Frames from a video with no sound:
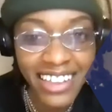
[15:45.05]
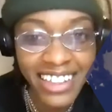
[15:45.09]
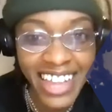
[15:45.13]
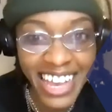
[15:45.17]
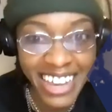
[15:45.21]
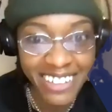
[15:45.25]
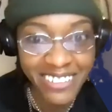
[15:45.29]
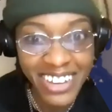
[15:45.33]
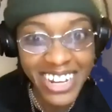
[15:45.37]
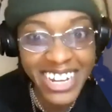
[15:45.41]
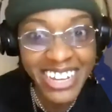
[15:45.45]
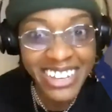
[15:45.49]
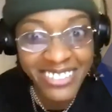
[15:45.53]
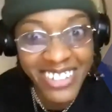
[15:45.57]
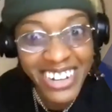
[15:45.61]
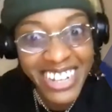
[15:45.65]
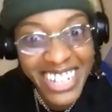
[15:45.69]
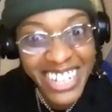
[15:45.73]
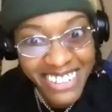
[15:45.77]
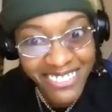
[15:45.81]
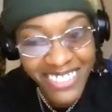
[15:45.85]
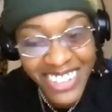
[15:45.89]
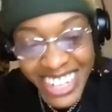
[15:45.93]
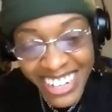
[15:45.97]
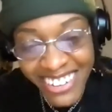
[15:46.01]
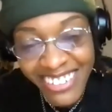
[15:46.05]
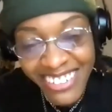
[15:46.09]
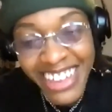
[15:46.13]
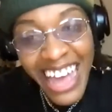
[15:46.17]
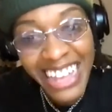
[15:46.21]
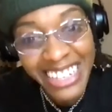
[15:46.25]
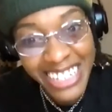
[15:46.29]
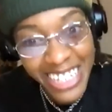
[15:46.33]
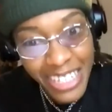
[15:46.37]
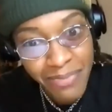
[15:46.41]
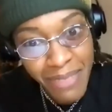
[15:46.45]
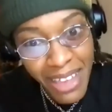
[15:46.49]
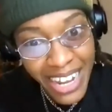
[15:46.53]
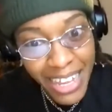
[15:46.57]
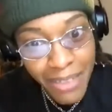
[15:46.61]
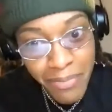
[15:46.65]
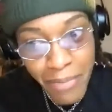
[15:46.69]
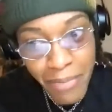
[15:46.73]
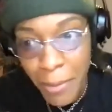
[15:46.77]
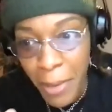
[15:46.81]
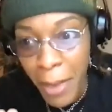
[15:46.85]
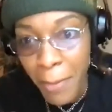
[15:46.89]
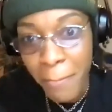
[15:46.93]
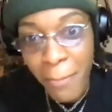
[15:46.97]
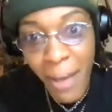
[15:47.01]
Like, we literally had to spend
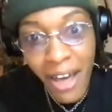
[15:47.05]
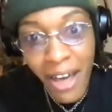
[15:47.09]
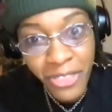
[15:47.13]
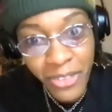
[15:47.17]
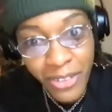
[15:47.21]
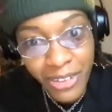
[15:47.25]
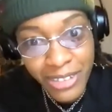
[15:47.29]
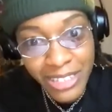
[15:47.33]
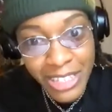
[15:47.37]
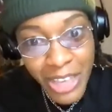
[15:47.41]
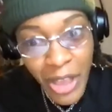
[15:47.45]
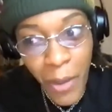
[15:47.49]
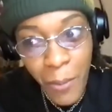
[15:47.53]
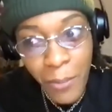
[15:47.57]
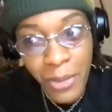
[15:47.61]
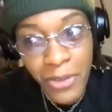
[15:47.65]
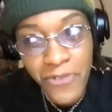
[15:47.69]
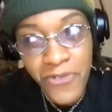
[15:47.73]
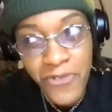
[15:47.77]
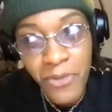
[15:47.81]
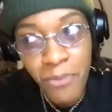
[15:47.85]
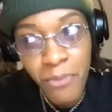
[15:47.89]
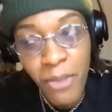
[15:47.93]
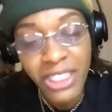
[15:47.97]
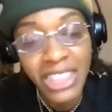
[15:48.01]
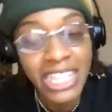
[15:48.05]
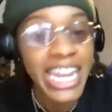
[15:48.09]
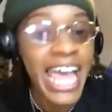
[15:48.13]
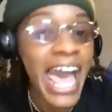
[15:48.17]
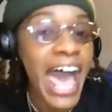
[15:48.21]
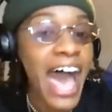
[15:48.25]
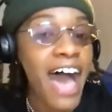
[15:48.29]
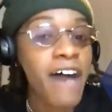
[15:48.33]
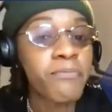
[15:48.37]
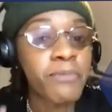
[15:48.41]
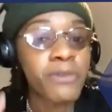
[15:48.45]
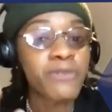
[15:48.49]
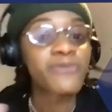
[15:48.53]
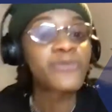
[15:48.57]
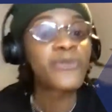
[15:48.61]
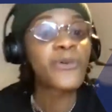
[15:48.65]
maybe a month or so, month and a half